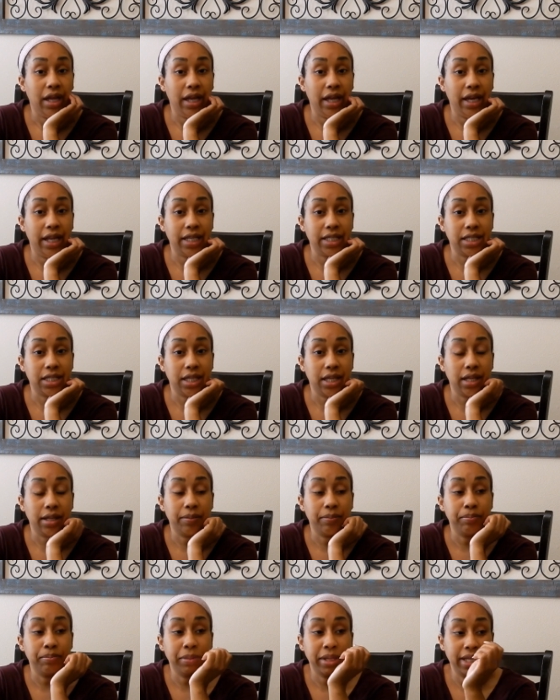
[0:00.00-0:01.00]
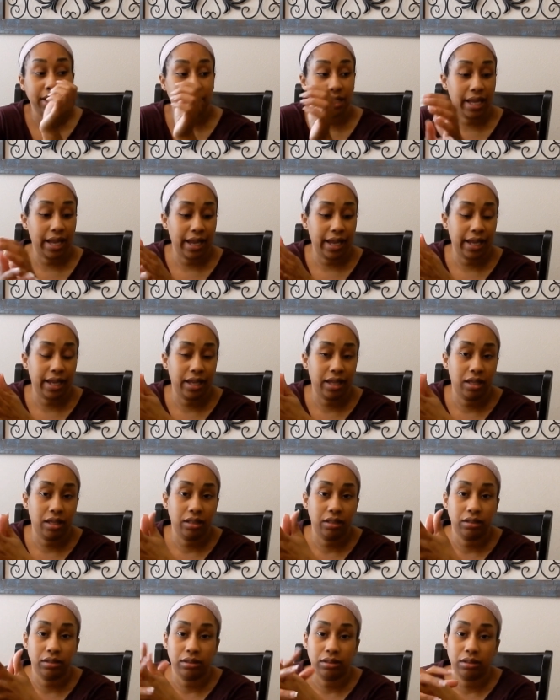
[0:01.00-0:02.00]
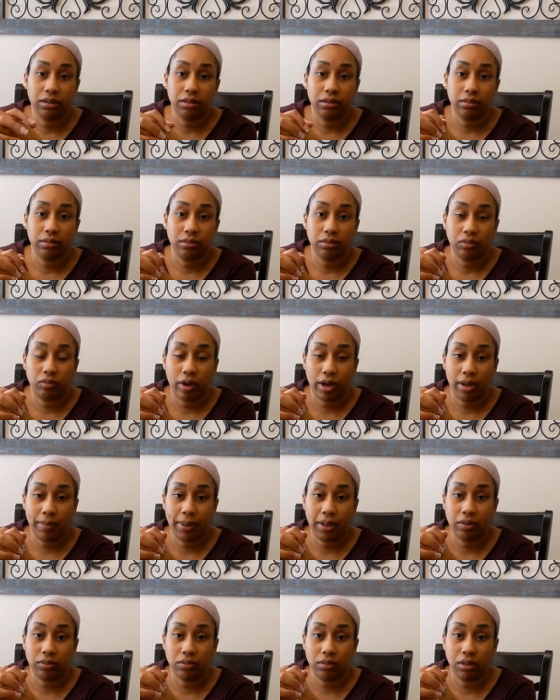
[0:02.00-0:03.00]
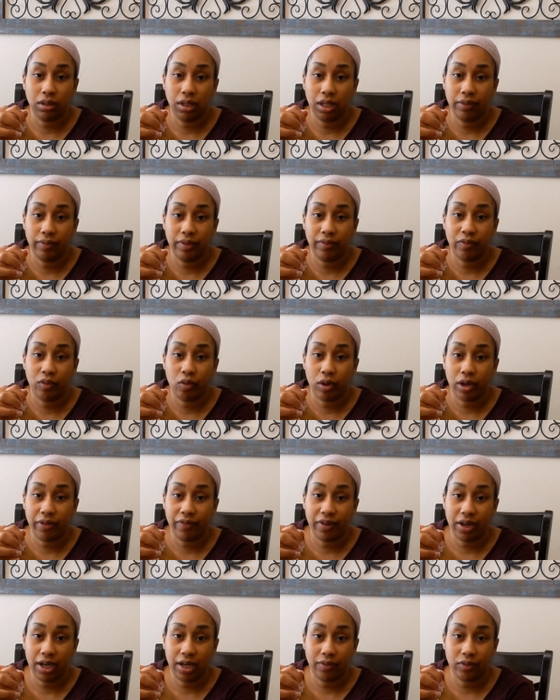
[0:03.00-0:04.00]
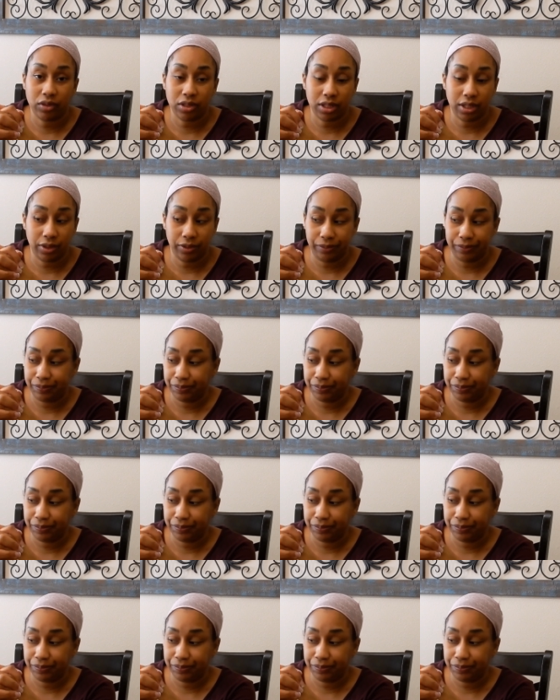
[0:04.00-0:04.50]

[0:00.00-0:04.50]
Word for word: It is midday, right about 11.45 or so.